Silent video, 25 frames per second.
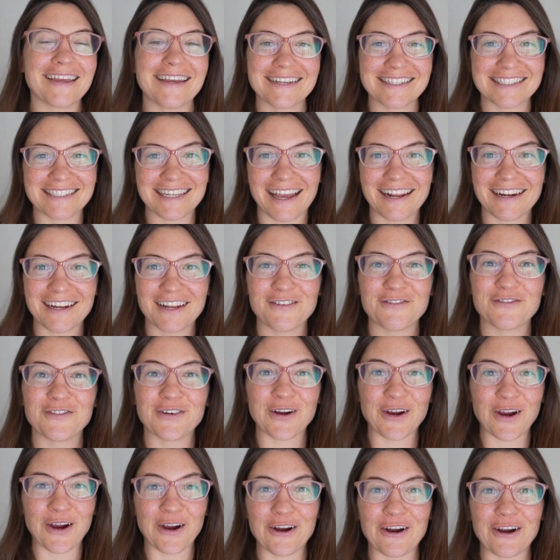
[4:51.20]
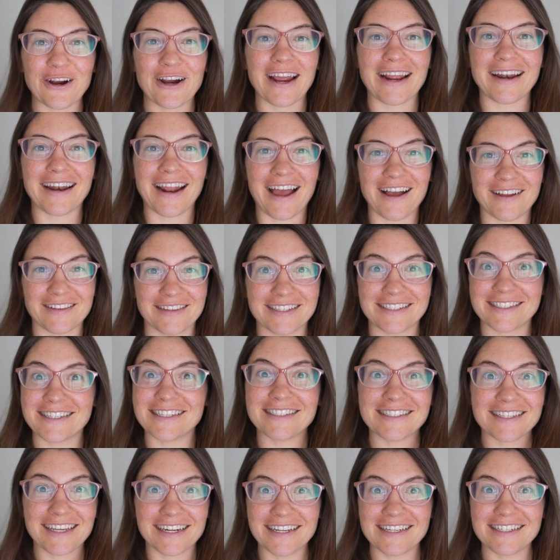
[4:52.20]
excited for her and how this
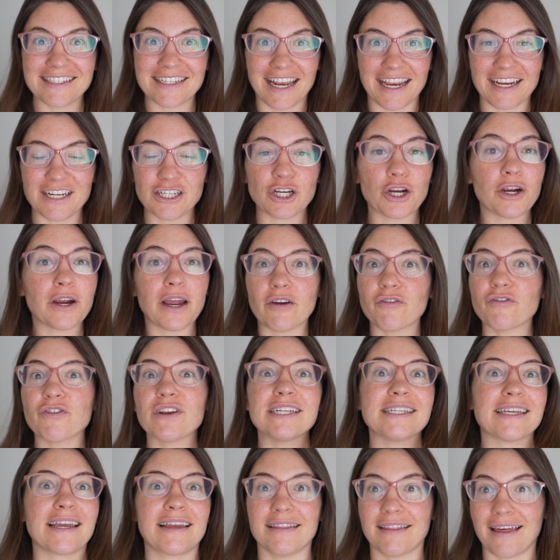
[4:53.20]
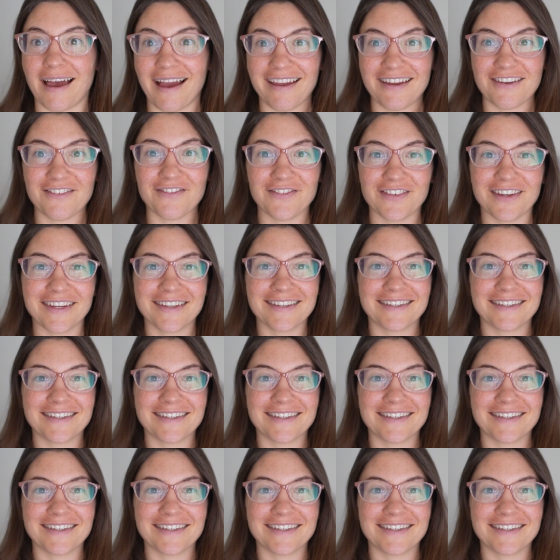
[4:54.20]
is going to change her everyday life.